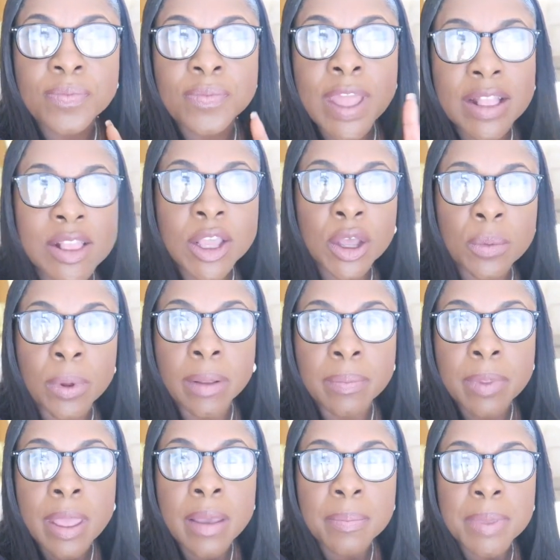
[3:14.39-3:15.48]
that's a good
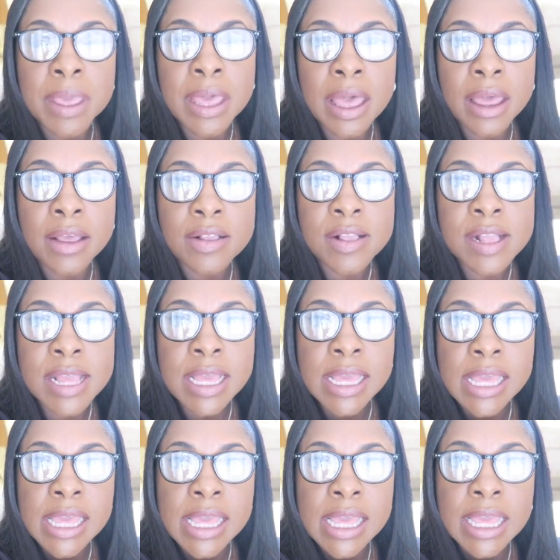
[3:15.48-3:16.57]
one because
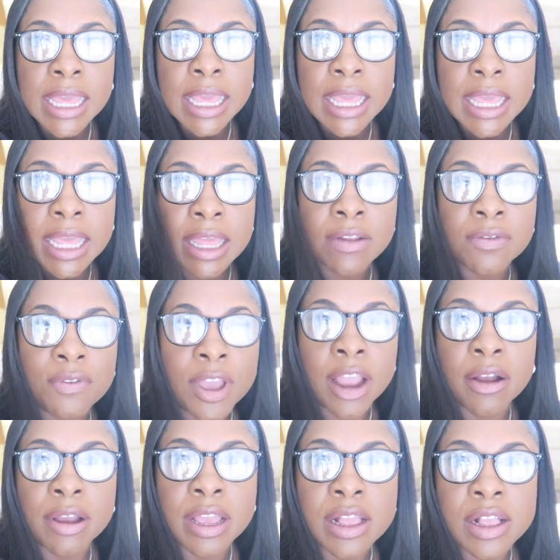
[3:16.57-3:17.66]
it
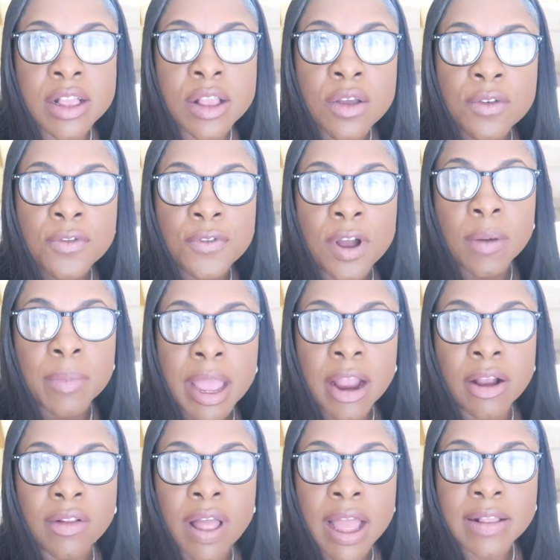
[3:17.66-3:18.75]
varies from
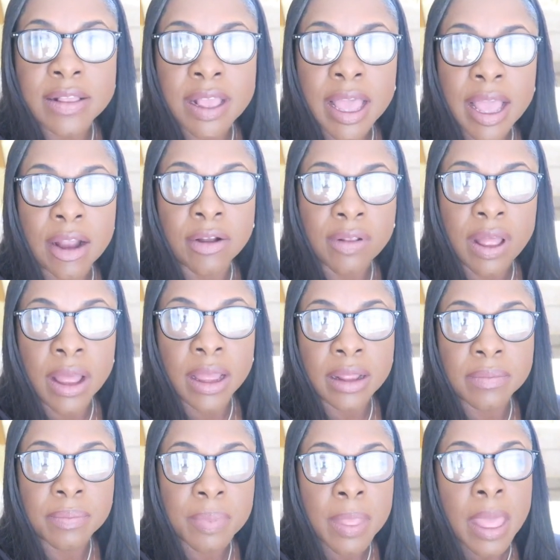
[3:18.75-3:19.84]
airline to
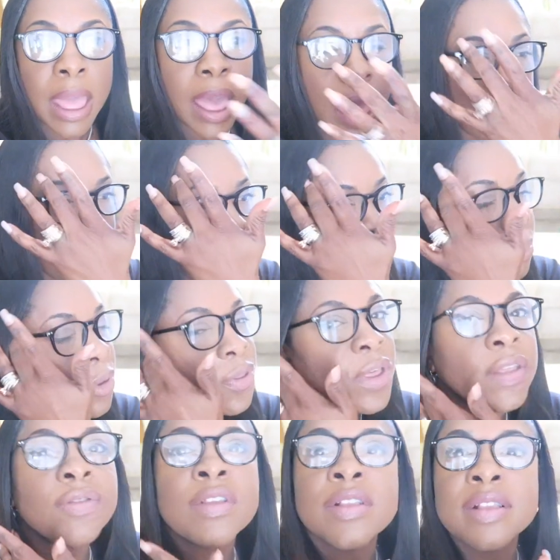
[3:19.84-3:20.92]
airline and even
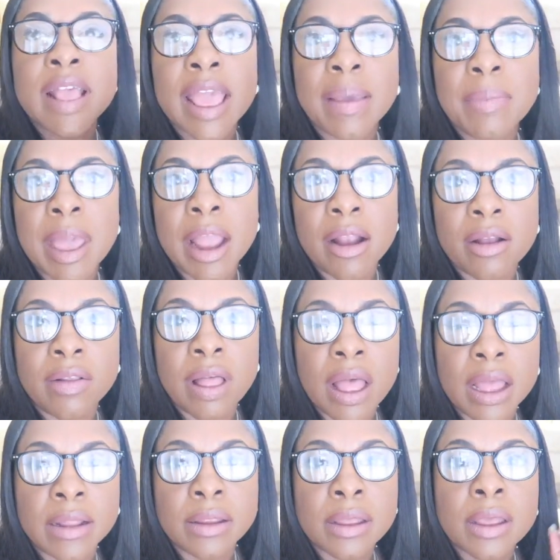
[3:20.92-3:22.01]
within the same
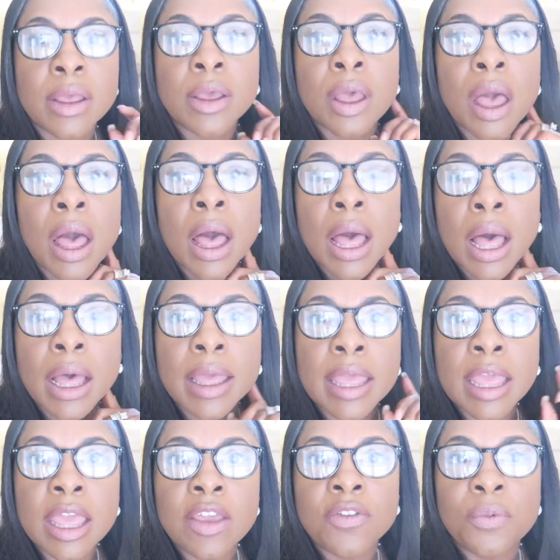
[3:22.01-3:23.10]
airline.
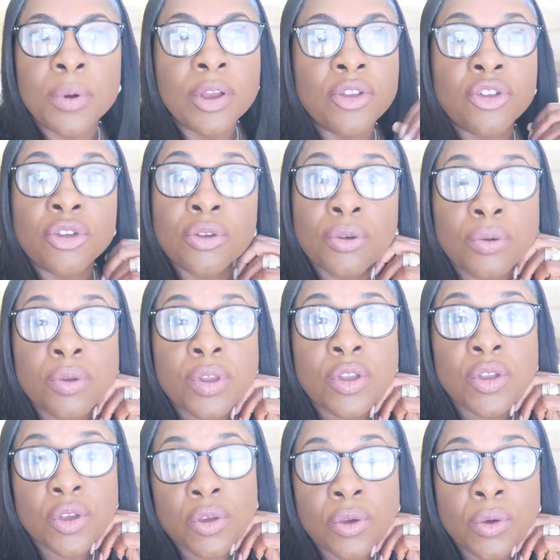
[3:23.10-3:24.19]
If we
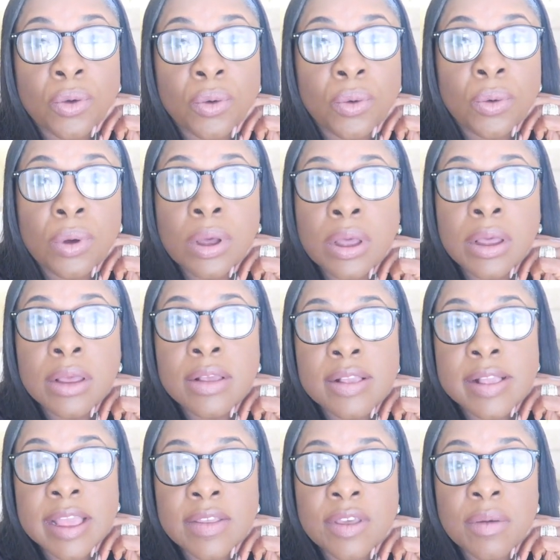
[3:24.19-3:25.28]
choose to
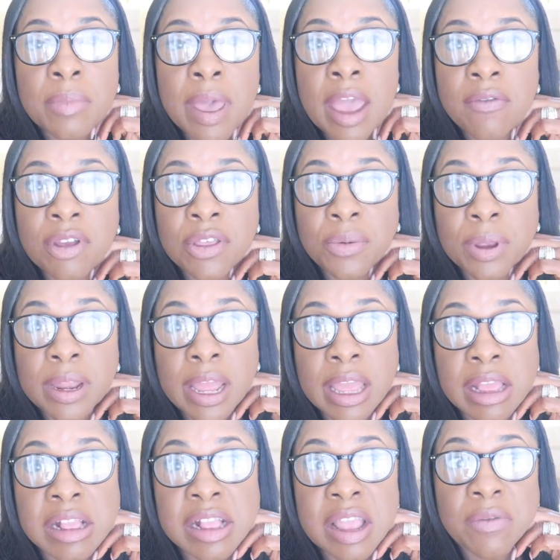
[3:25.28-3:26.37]
see them every 3
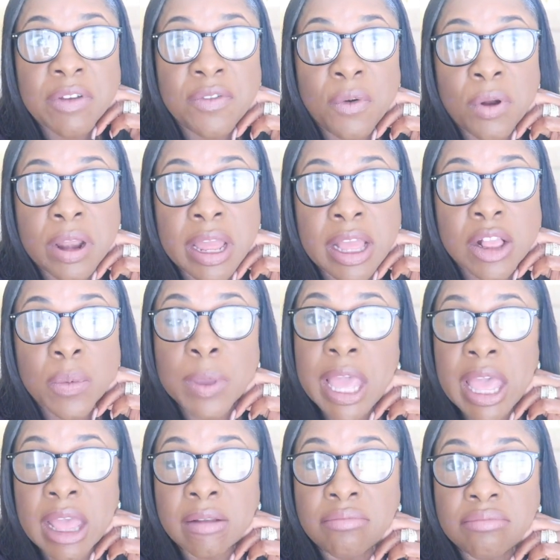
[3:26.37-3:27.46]
days, every 4 days, we
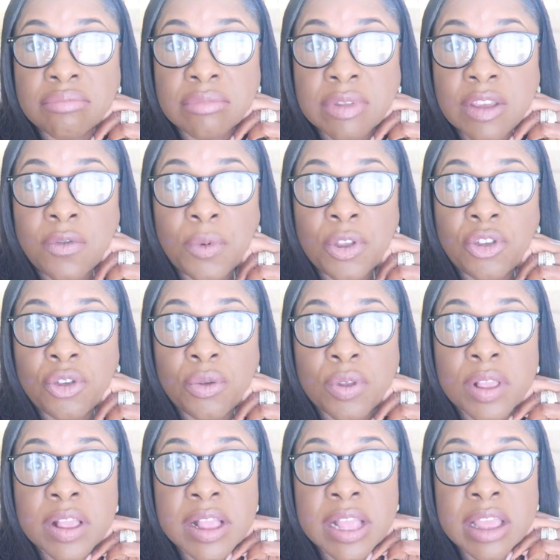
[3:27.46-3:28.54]
can. If we
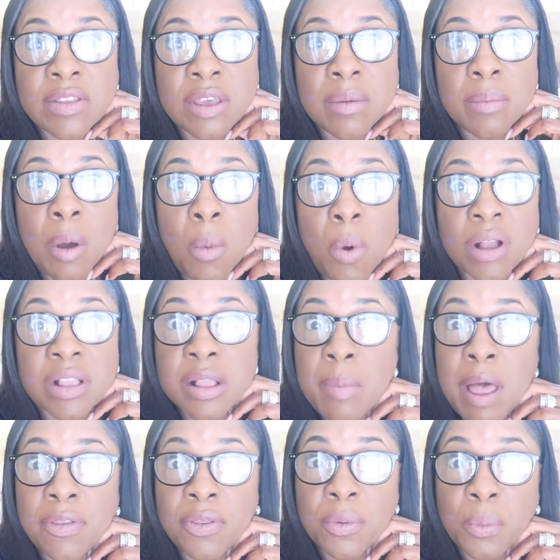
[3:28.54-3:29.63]
choose to see them once a
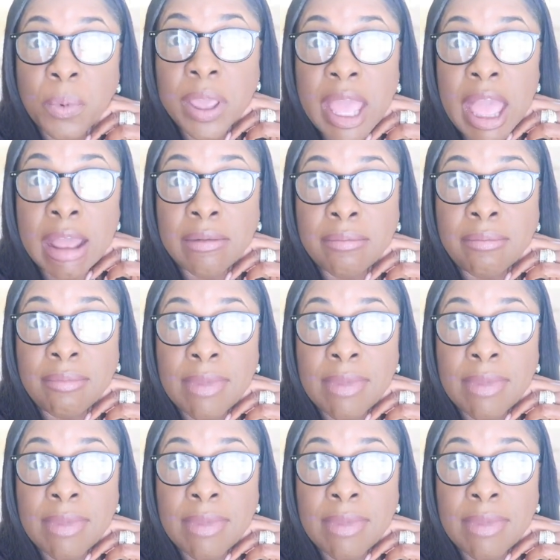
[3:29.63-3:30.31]
month, we can.